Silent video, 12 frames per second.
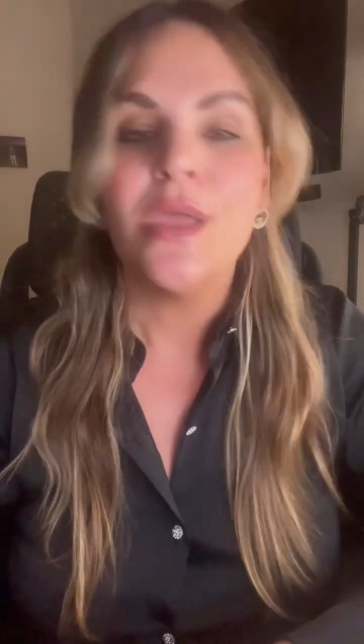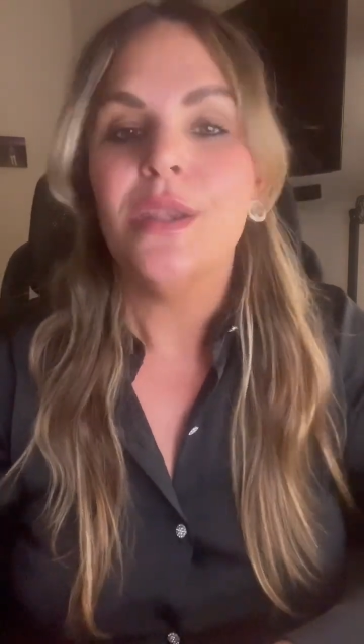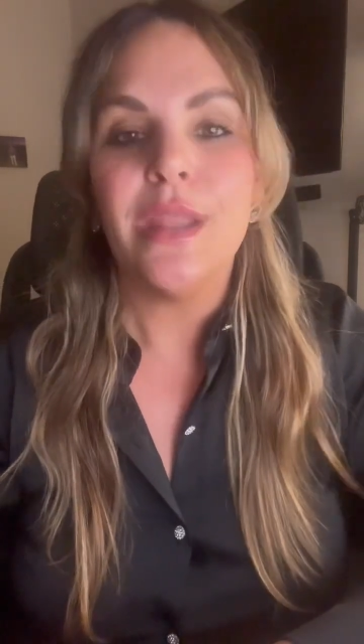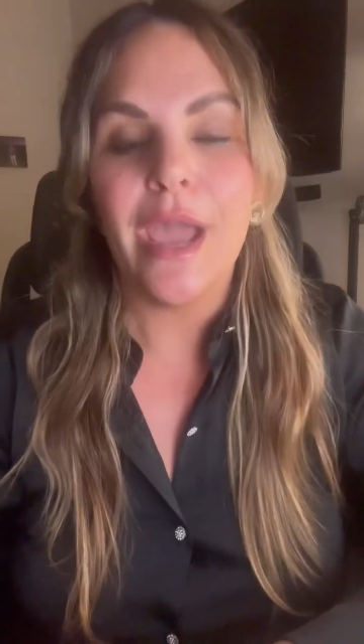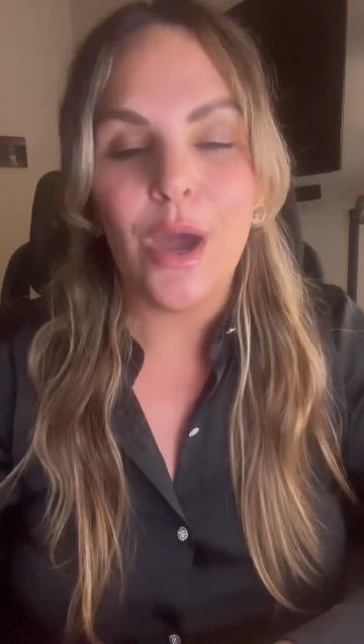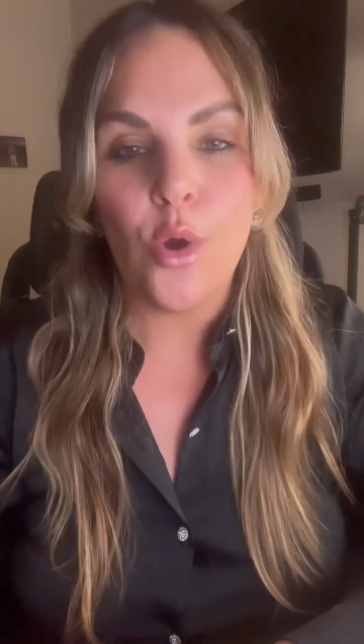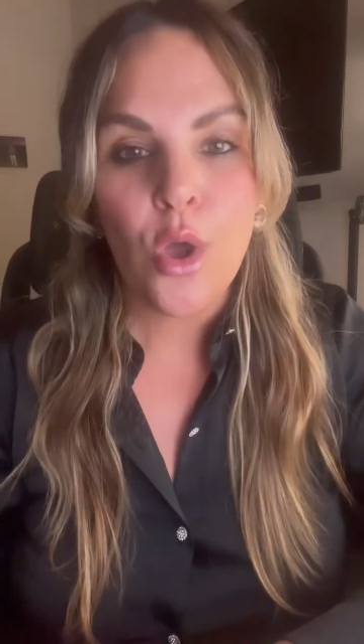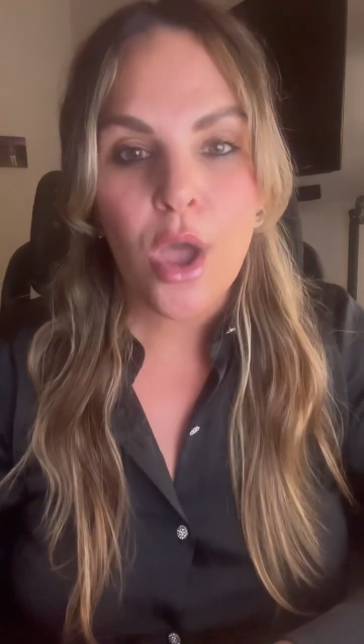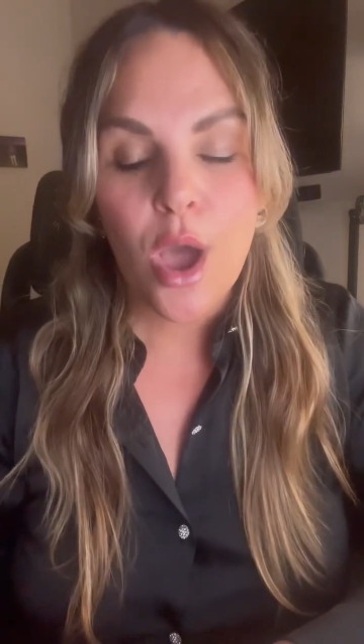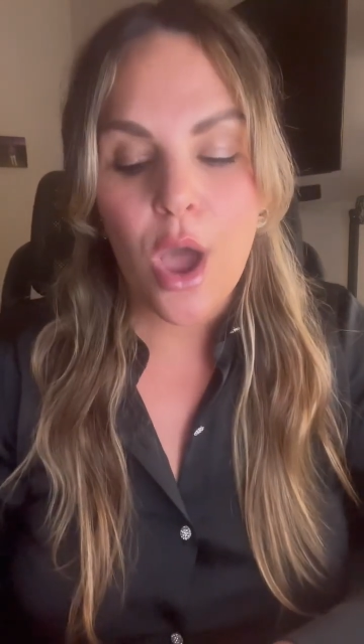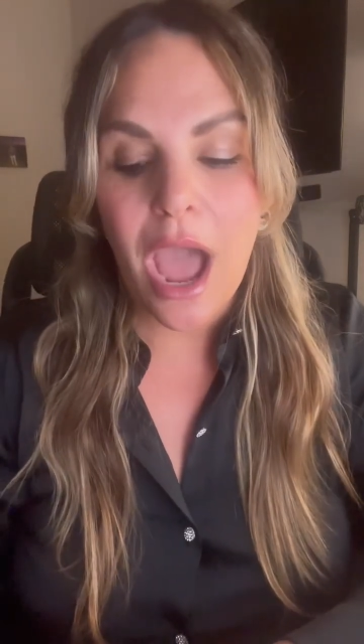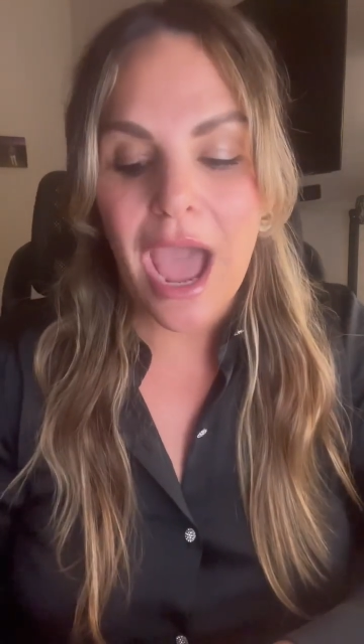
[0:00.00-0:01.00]
Now,
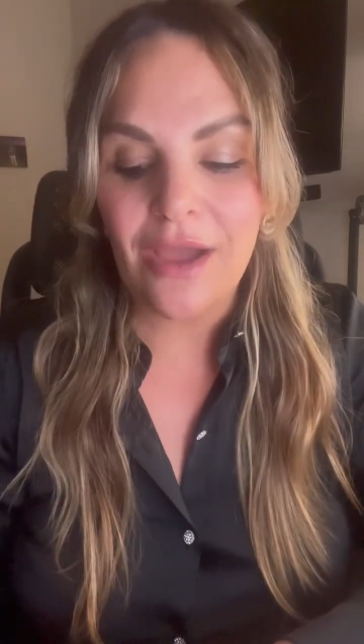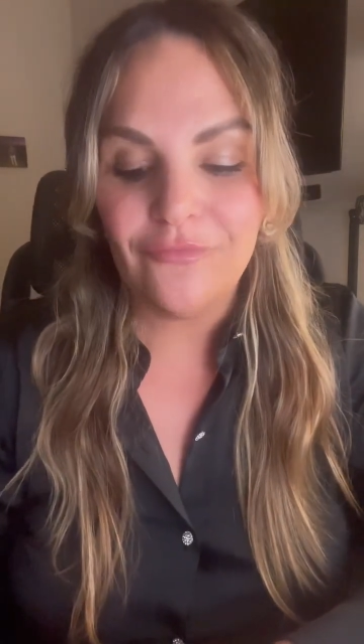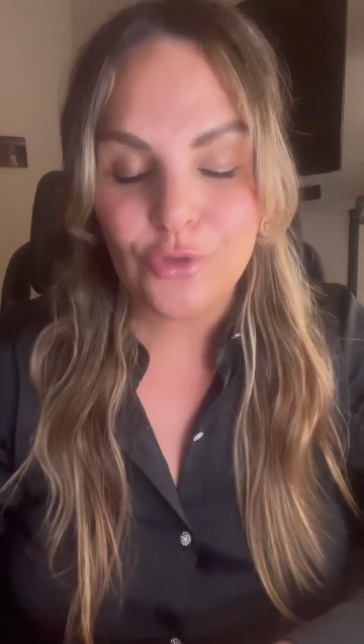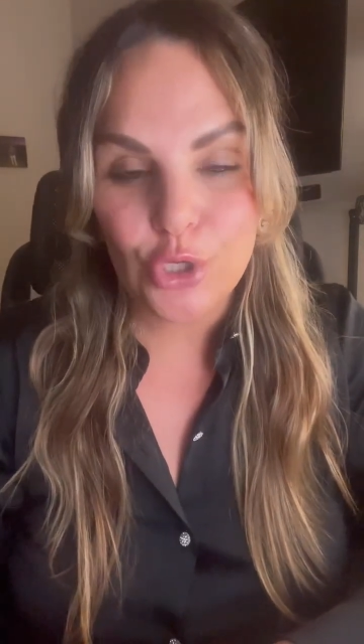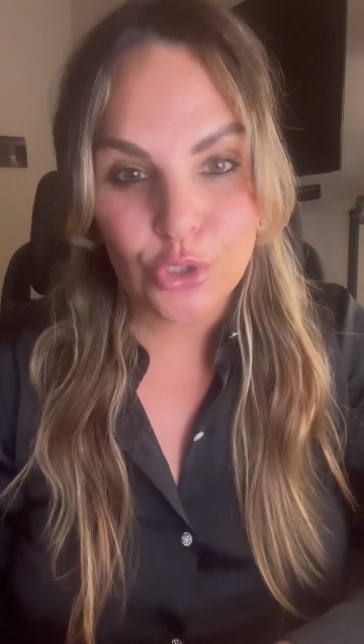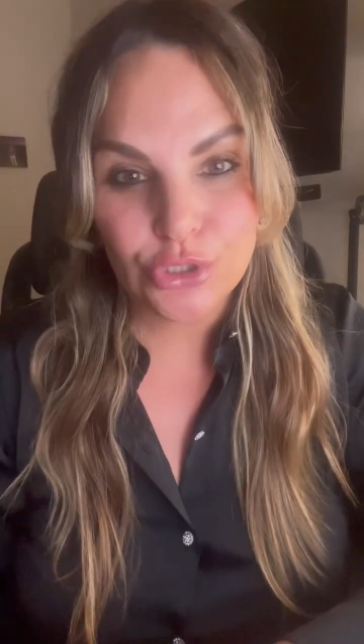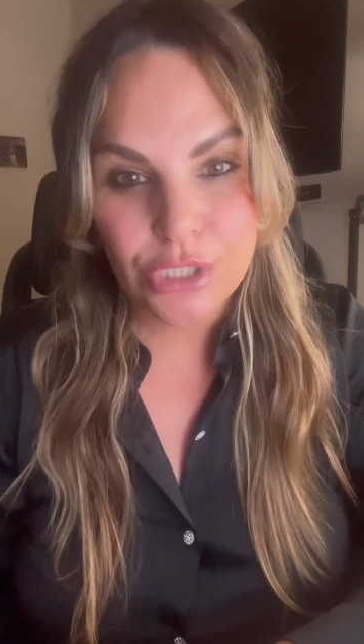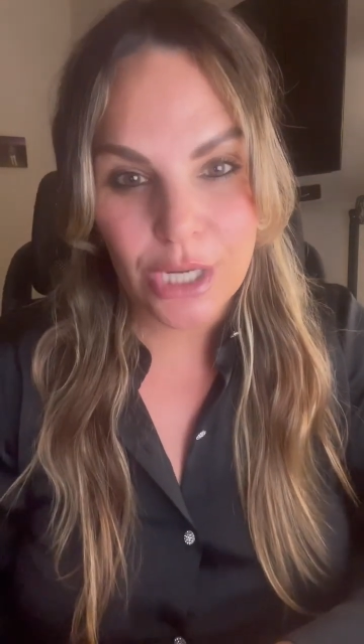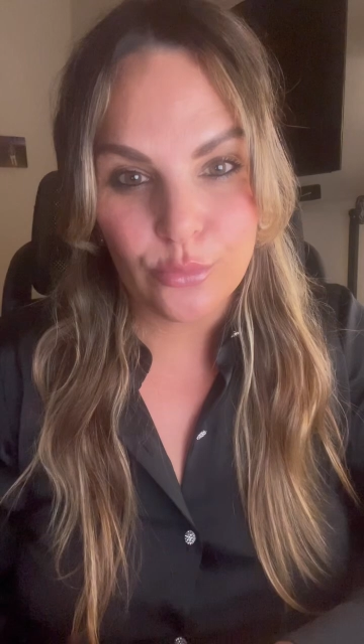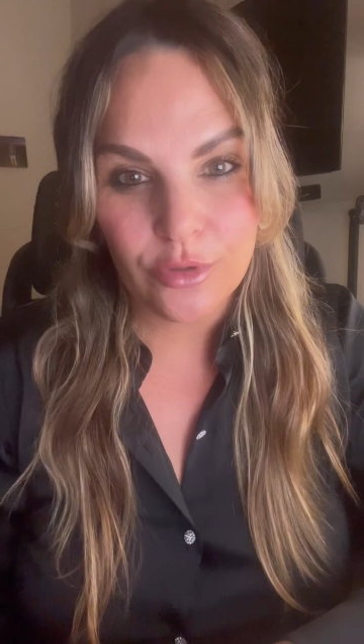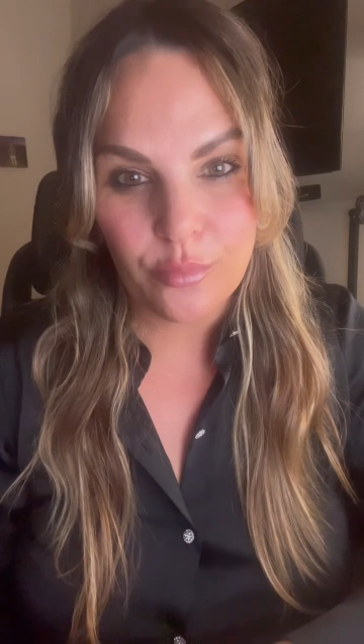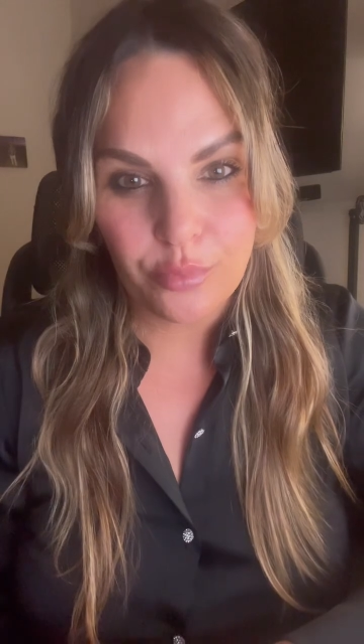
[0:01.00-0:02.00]
after you're
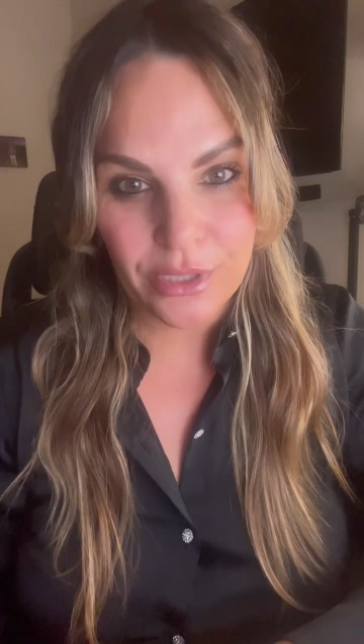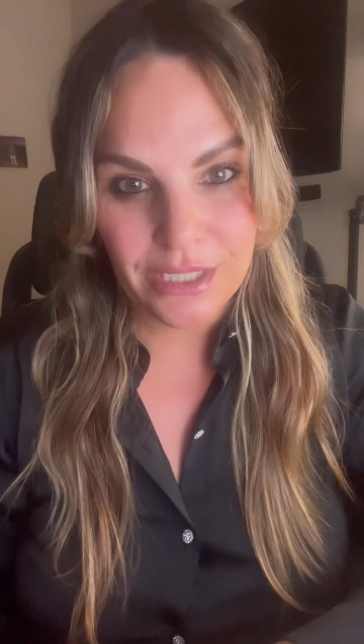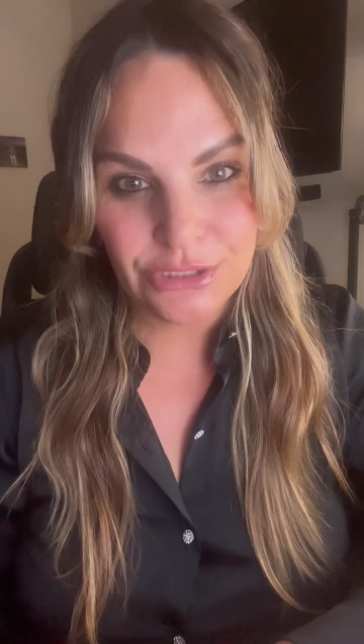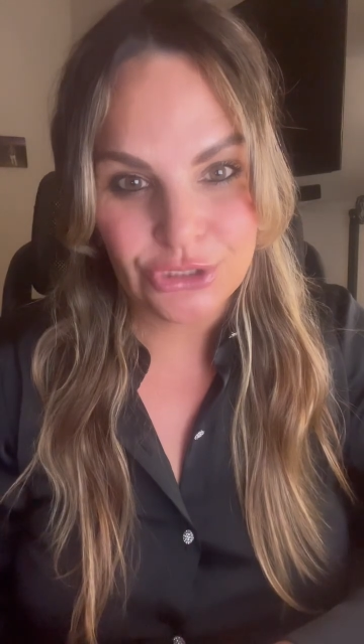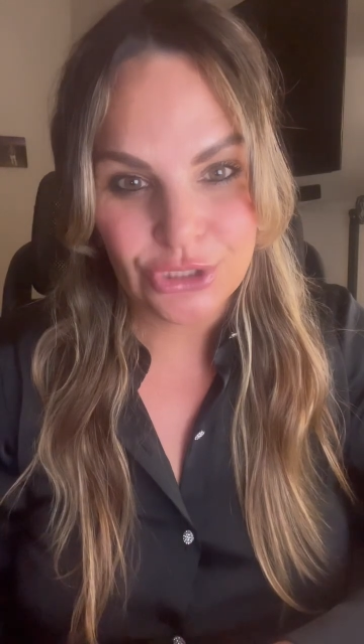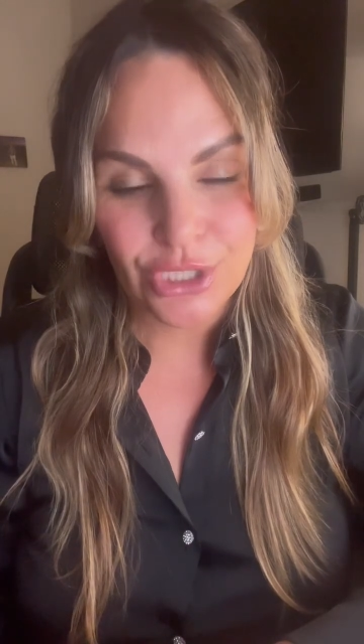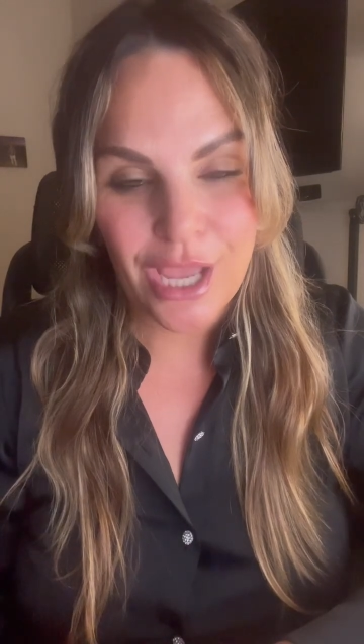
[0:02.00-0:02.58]
done with breach